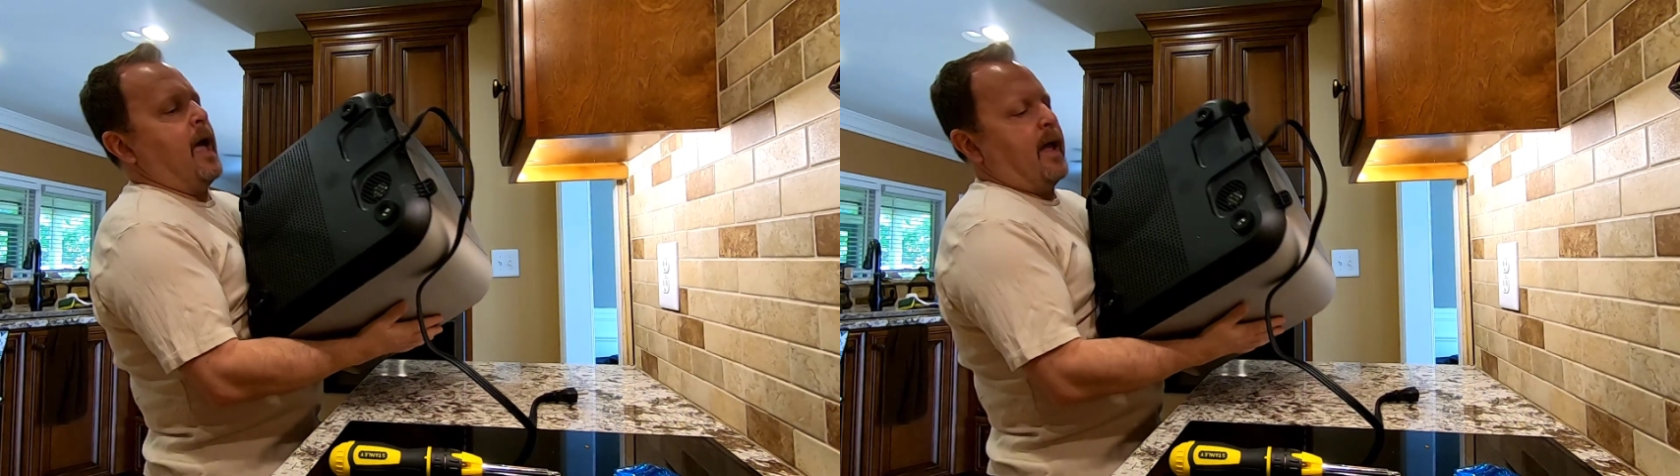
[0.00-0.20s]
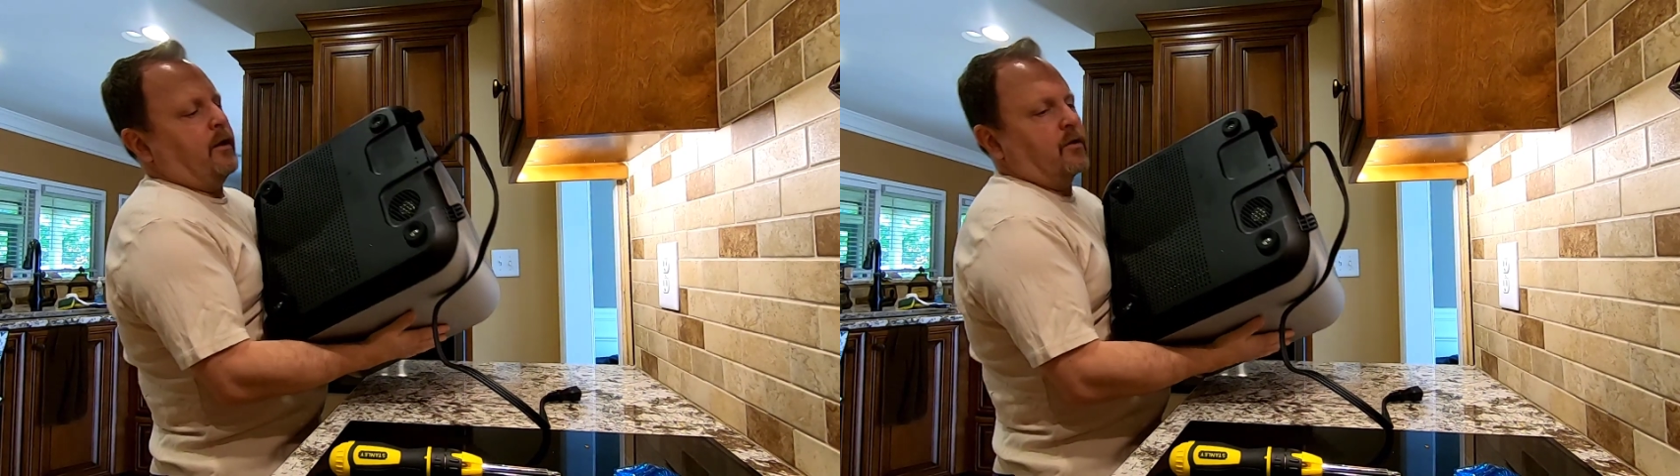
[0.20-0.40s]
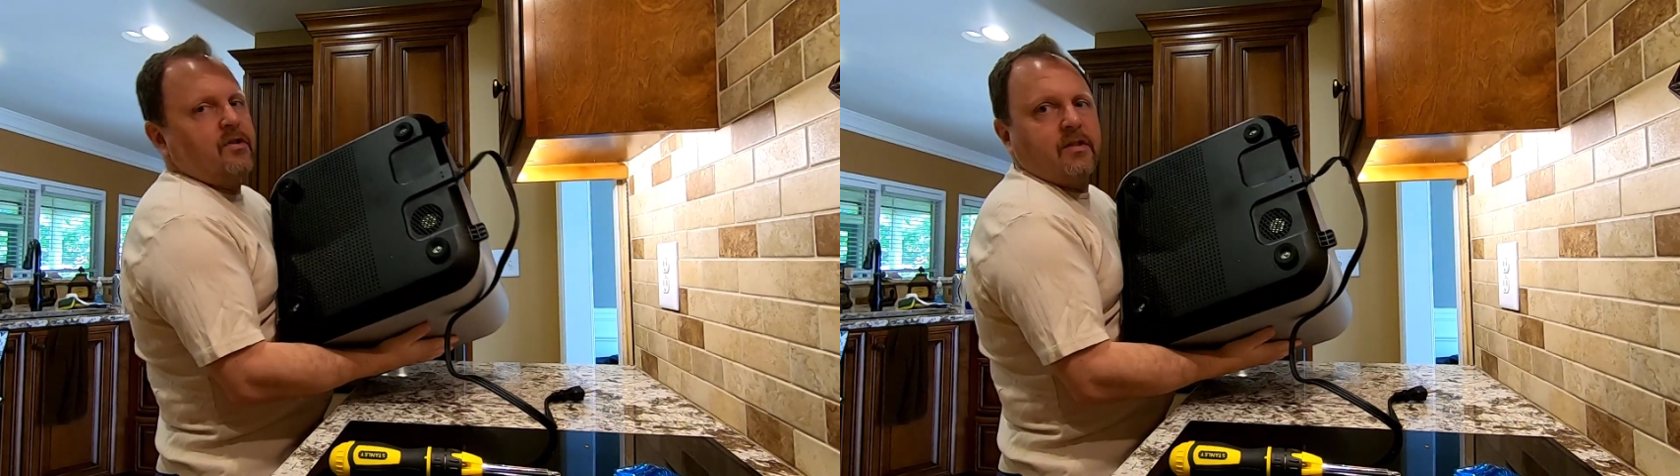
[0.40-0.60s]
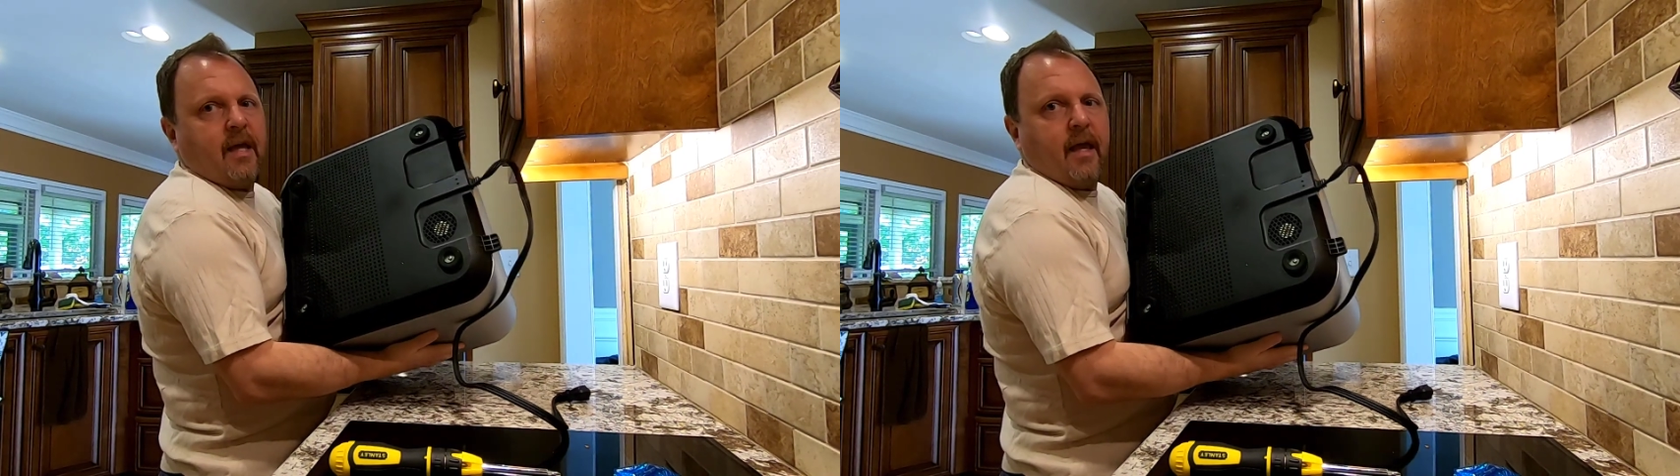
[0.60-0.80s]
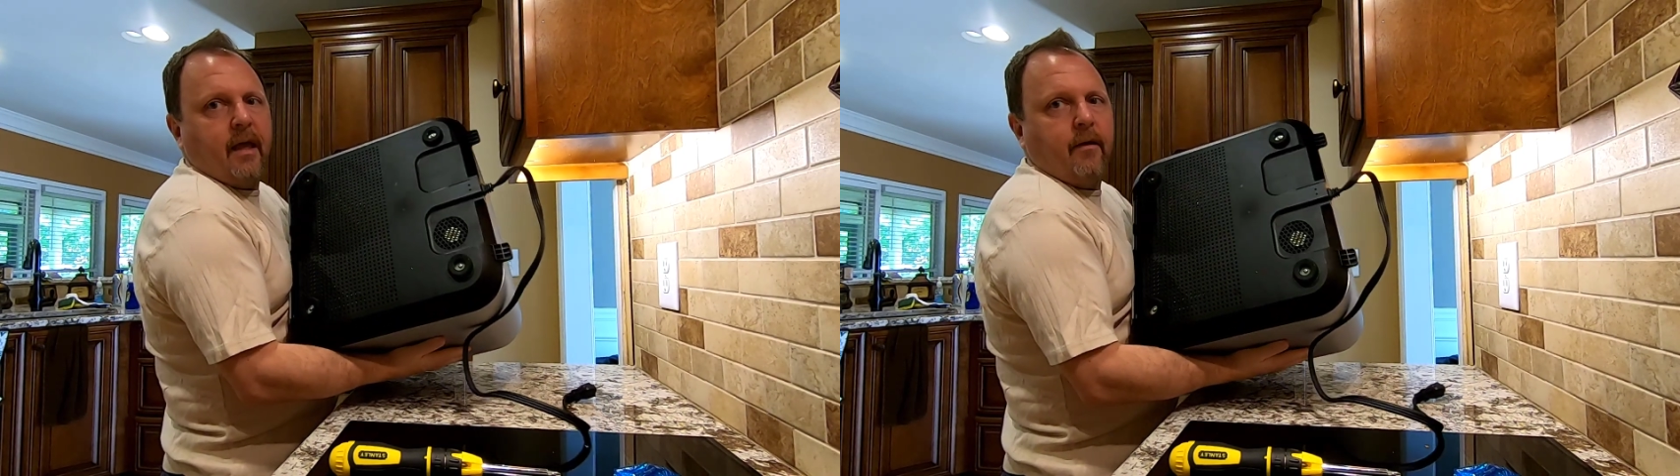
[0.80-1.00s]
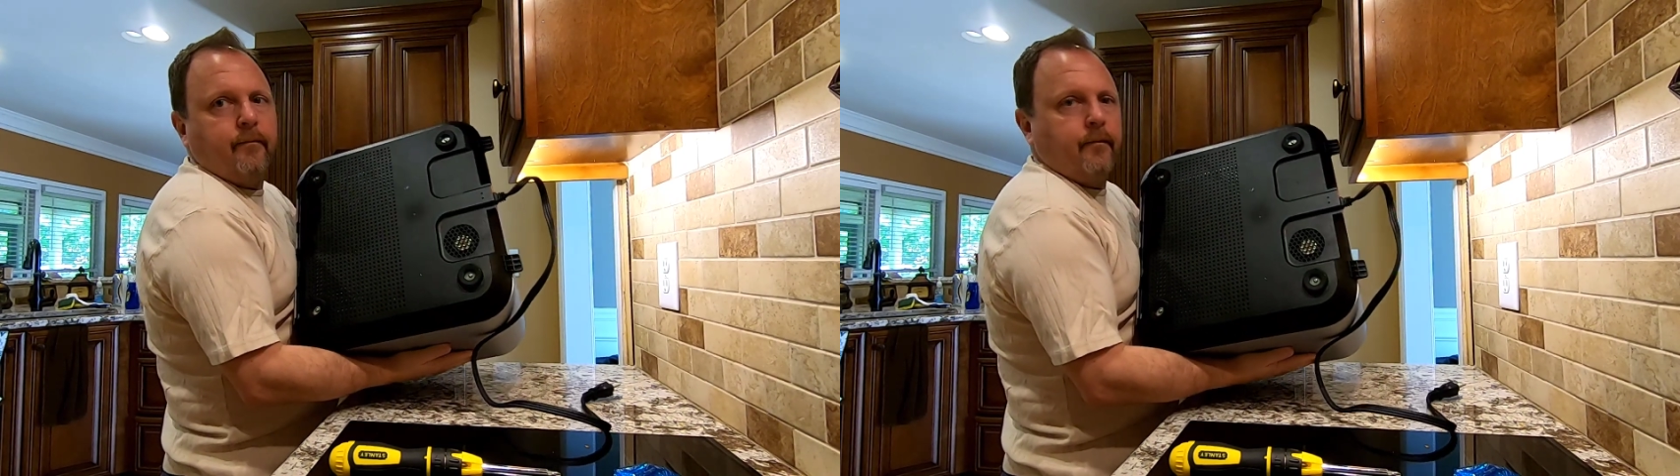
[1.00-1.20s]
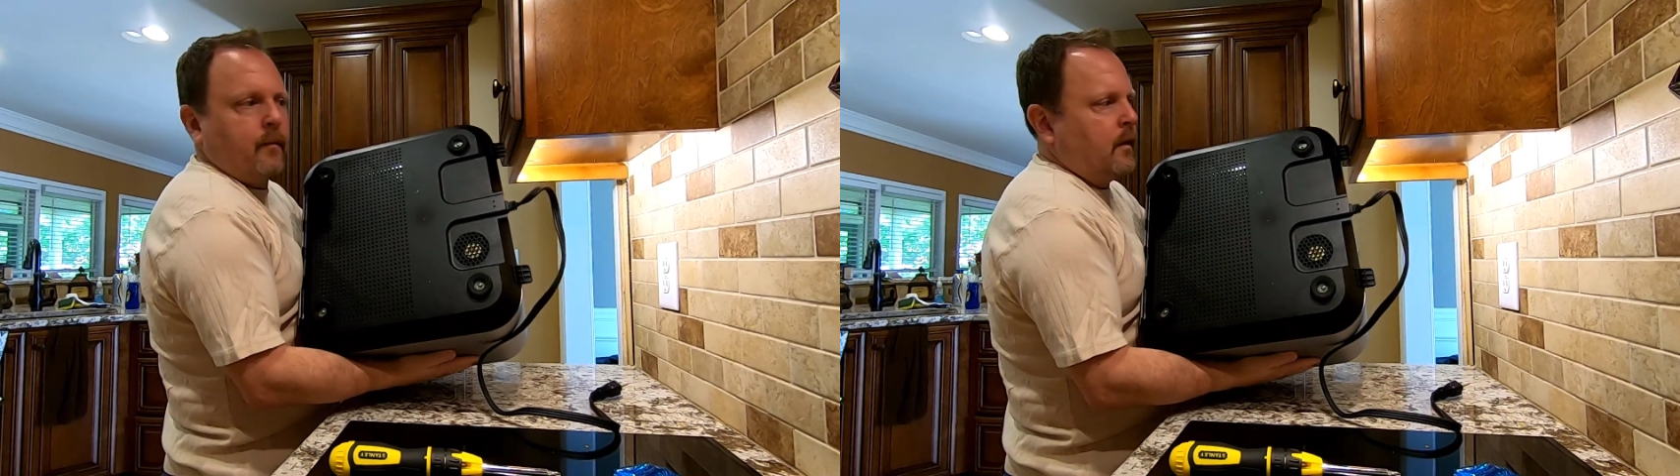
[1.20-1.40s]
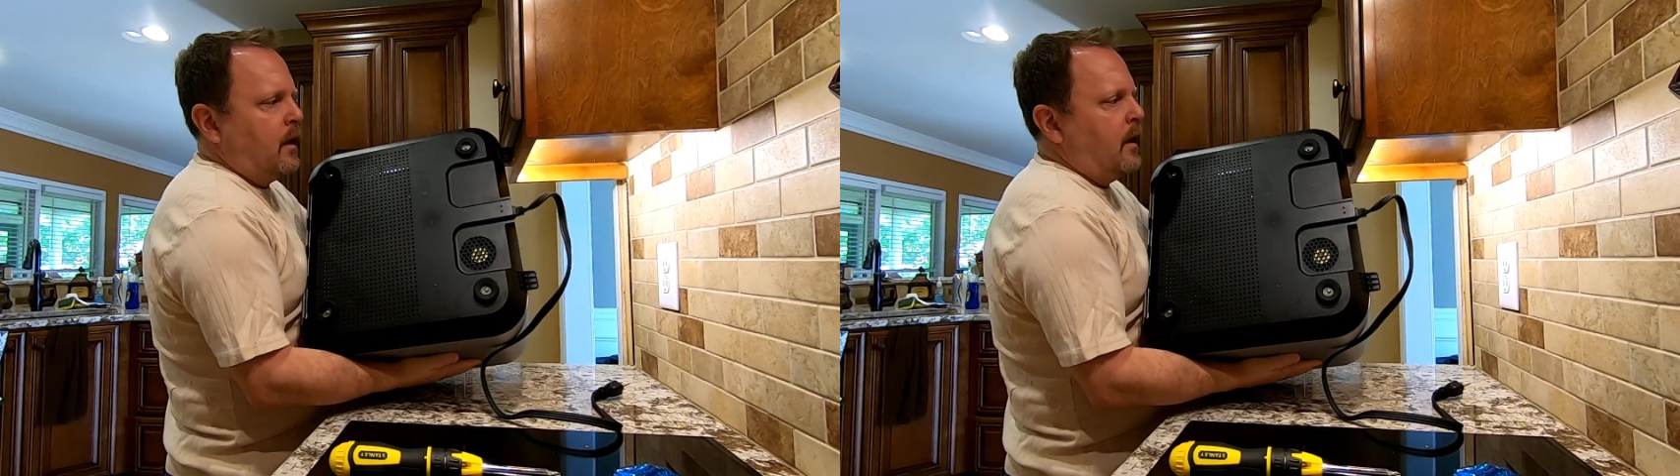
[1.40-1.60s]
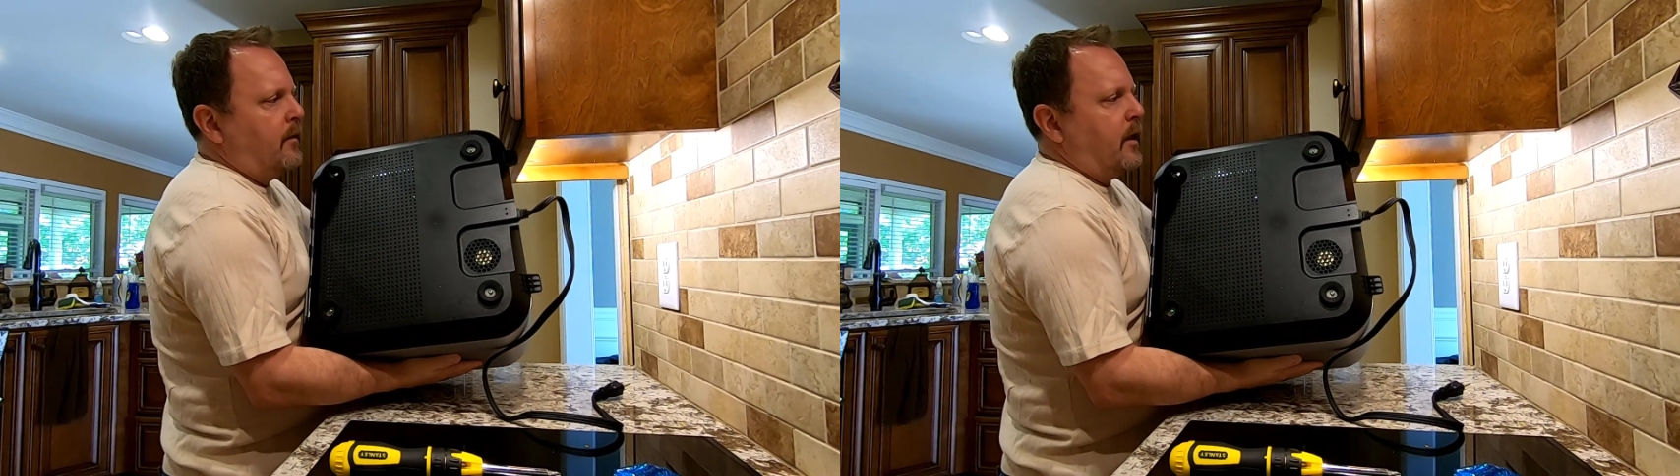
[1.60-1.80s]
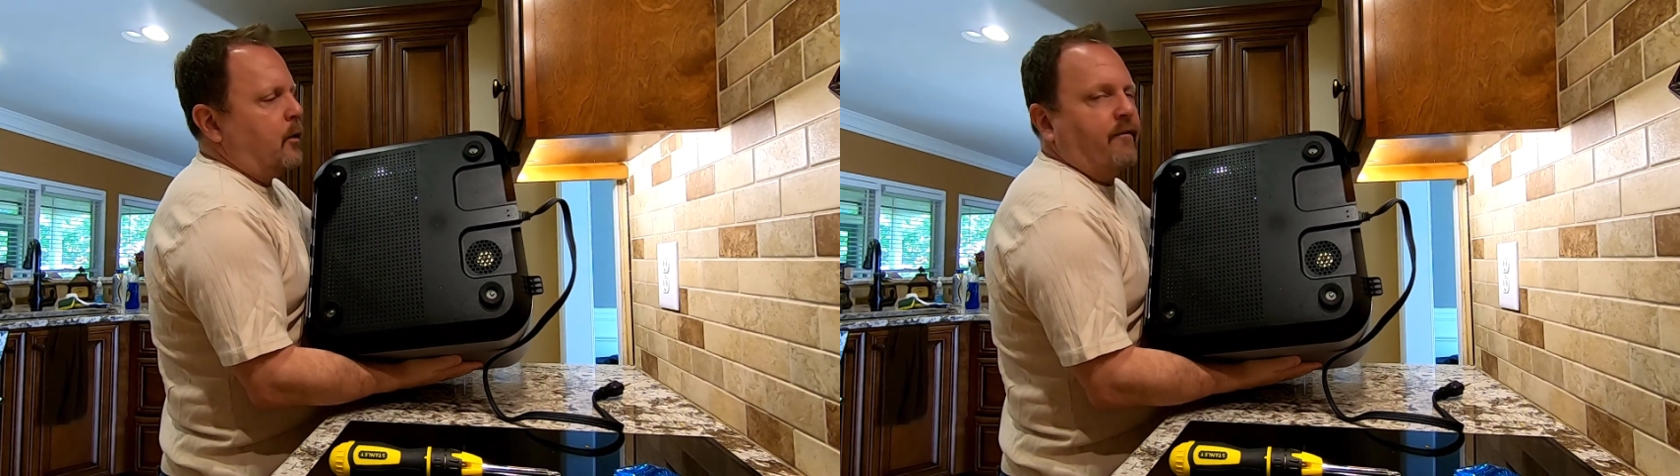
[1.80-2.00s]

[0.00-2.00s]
and you'll see that you